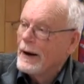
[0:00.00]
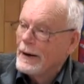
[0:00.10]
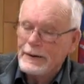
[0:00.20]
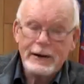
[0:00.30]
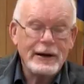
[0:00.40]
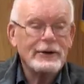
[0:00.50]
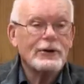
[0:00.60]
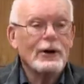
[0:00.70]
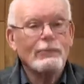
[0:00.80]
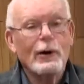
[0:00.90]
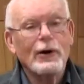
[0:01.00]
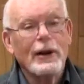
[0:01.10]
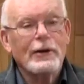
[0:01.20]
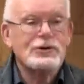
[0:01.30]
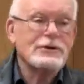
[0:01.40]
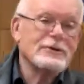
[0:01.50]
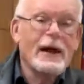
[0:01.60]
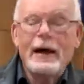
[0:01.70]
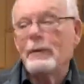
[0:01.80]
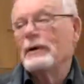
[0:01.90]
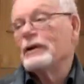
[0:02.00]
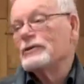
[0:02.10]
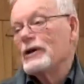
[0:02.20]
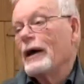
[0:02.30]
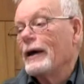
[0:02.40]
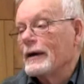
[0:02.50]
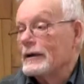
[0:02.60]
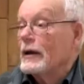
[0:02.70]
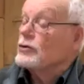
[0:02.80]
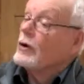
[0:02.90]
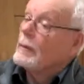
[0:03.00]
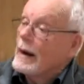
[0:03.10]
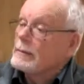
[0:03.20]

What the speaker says: and the kids are all around her. I mean, it's a hectic, so mom,